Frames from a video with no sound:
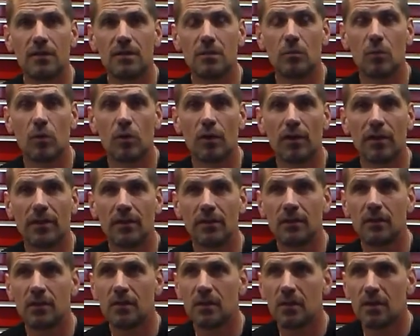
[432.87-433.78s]
in the
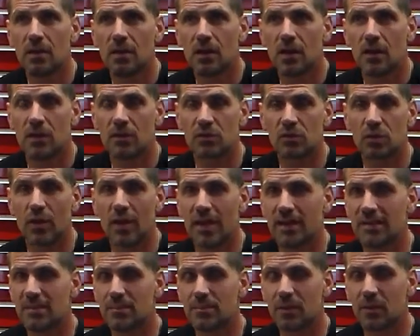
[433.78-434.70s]
morning, uh, so it
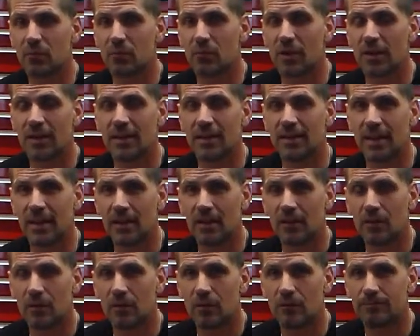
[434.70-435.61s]
hasn't been running
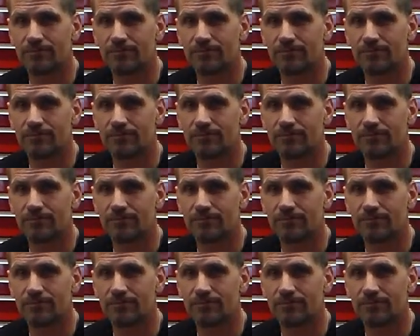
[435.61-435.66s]
yet.